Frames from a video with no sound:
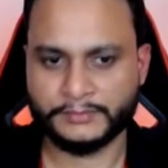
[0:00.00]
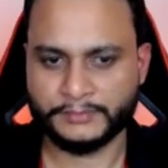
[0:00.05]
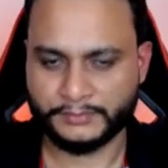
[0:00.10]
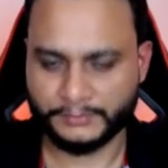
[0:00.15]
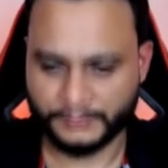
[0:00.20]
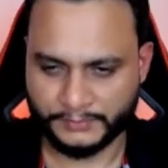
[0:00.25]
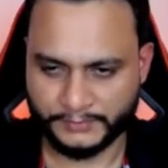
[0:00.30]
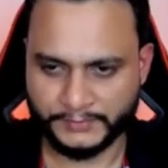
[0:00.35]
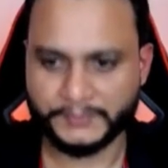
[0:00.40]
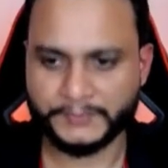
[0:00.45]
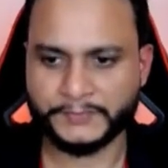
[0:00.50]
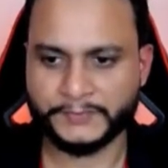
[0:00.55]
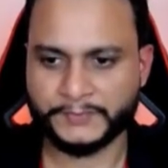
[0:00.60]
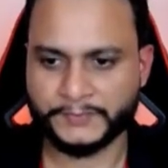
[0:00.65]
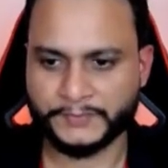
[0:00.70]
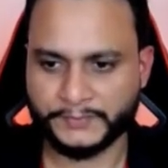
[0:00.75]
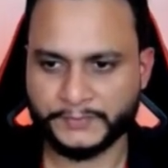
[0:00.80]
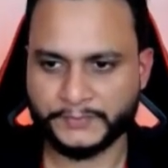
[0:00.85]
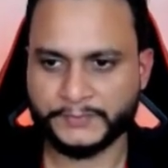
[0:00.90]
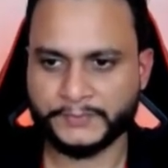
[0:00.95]

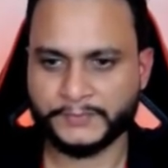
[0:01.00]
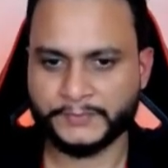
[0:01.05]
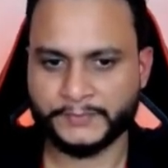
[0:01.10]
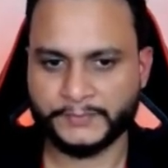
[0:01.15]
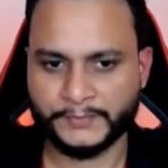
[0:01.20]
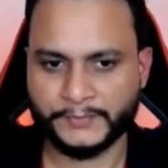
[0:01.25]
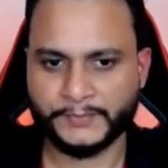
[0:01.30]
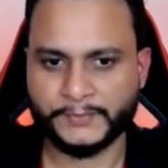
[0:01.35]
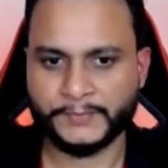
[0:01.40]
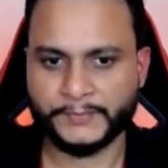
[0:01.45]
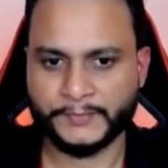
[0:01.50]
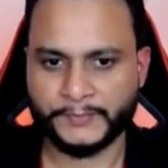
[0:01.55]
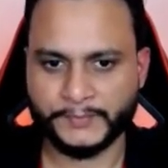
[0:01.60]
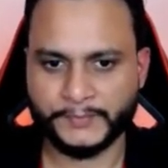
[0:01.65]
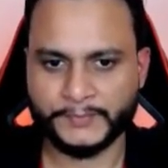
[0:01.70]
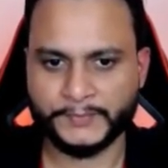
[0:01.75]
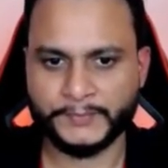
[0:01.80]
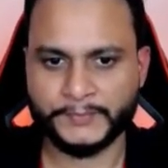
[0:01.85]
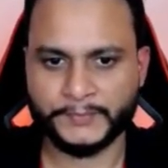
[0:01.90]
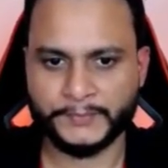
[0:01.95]

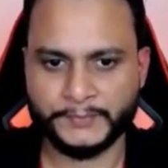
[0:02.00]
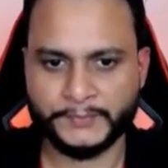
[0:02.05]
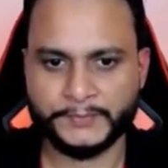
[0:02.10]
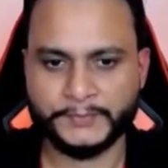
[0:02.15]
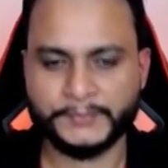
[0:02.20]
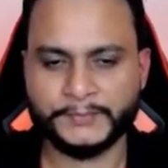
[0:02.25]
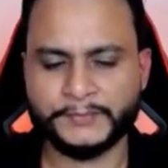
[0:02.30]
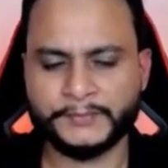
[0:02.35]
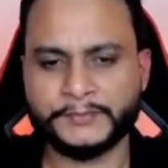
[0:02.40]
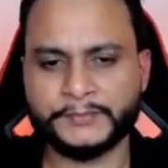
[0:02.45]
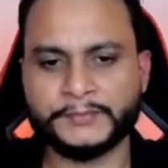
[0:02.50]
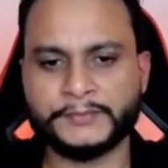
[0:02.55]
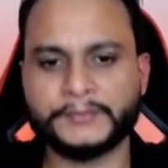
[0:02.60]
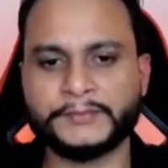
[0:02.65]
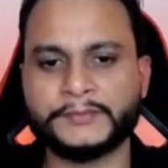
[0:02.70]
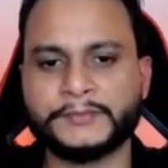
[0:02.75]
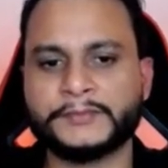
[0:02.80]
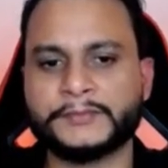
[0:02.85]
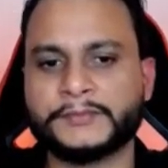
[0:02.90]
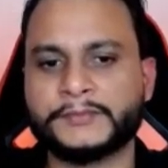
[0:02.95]

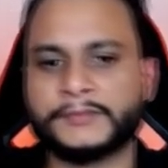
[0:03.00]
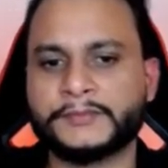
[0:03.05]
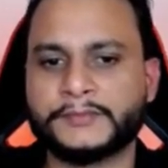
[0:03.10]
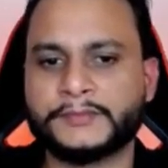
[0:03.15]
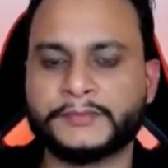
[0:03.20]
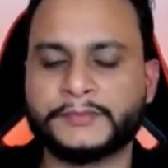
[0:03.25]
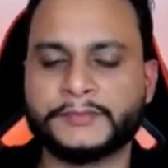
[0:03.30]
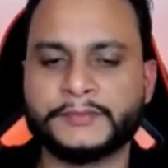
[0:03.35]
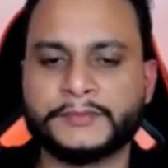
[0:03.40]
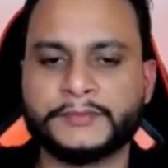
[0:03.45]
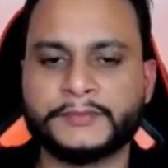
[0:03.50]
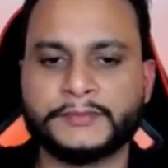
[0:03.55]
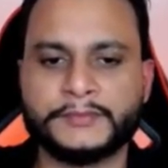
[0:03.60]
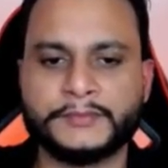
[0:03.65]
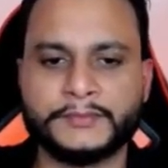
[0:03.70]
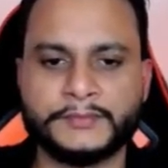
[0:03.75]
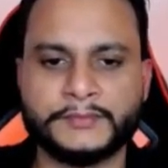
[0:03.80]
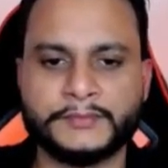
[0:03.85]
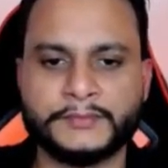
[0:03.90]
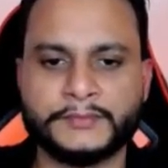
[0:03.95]

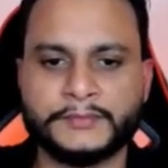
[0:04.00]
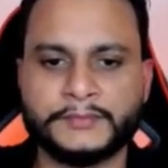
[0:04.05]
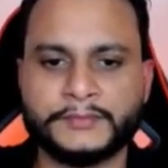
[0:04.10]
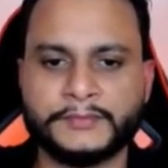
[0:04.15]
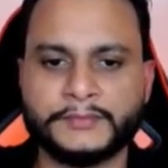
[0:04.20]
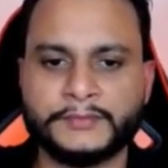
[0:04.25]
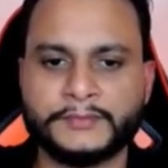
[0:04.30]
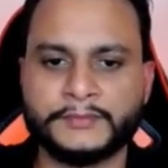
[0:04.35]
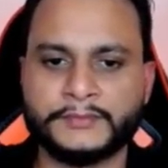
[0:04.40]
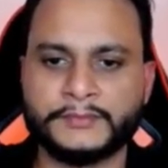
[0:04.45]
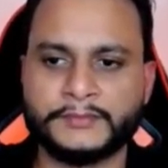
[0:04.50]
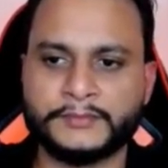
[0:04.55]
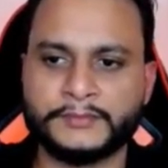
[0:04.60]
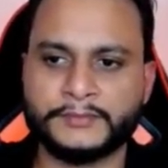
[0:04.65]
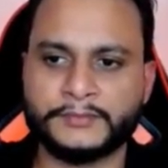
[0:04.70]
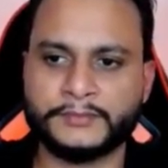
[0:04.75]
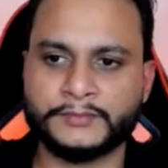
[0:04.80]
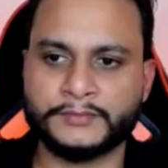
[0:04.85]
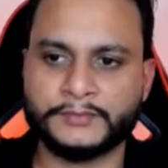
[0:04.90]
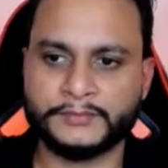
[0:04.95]

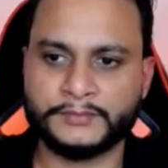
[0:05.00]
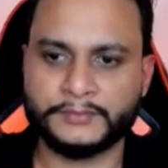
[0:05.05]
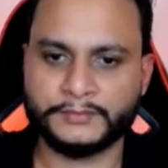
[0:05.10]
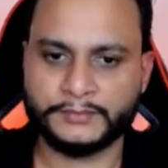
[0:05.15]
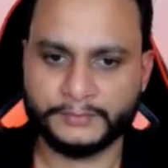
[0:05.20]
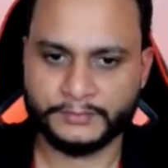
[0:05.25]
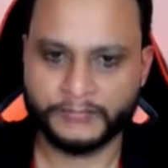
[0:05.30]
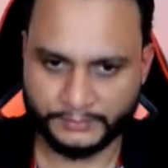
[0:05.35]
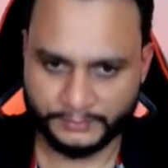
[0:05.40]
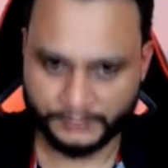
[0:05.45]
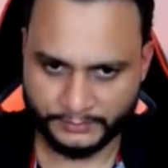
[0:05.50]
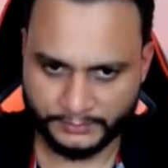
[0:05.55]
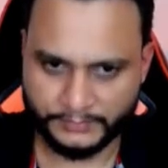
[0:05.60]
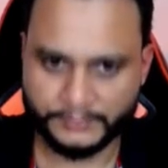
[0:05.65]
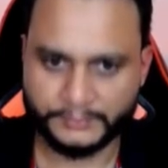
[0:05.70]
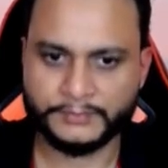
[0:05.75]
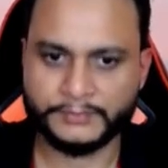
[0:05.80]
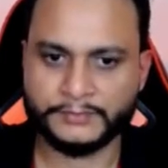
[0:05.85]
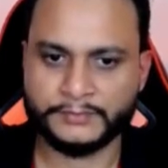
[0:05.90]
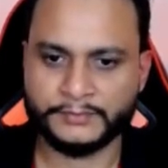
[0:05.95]

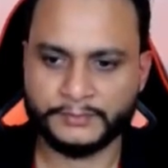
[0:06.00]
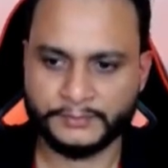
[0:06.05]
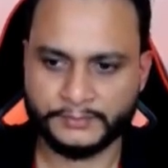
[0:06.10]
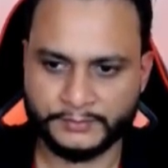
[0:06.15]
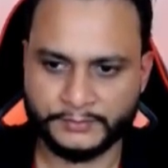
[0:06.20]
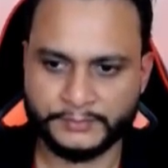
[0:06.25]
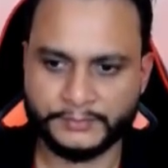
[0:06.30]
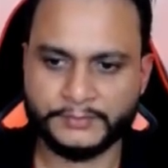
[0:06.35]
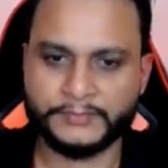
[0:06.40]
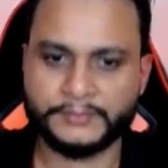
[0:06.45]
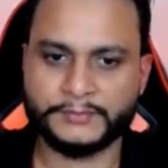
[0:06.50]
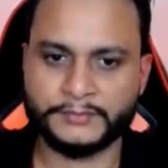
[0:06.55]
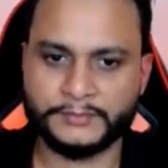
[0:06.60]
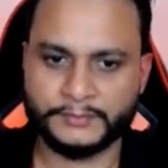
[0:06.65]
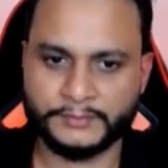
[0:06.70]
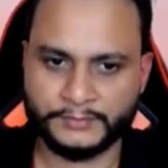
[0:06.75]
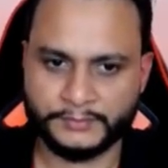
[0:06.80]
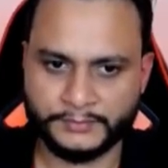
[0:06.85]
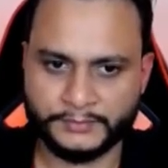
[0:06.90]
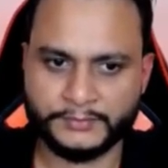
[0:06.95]

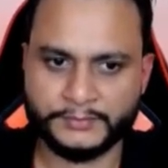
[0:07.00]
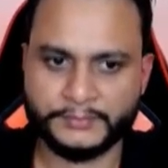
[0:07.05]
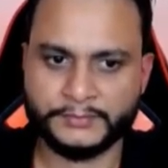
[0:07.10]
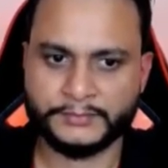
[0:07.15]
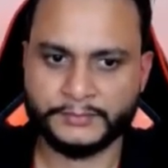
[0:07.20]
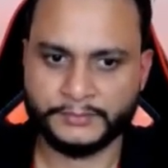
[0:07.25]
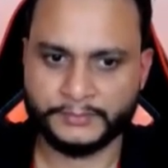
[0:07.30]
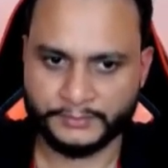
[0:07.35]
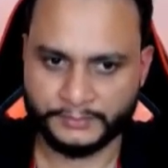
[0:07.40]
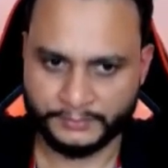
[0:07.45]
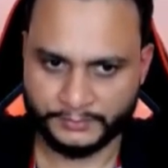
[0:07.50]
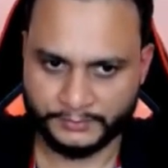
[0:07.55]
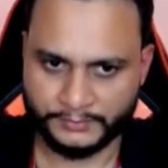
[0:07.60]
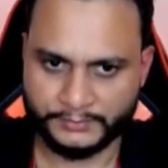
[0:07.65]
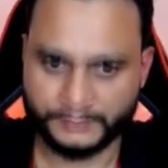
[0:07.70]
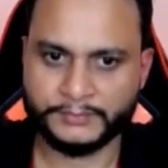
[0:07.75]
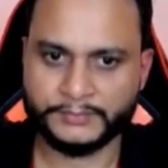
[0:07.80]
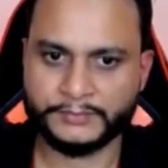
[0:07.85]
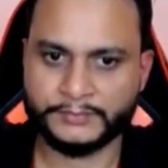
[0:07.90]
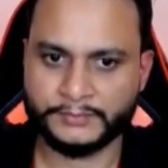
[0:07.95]
This person isn't speaking.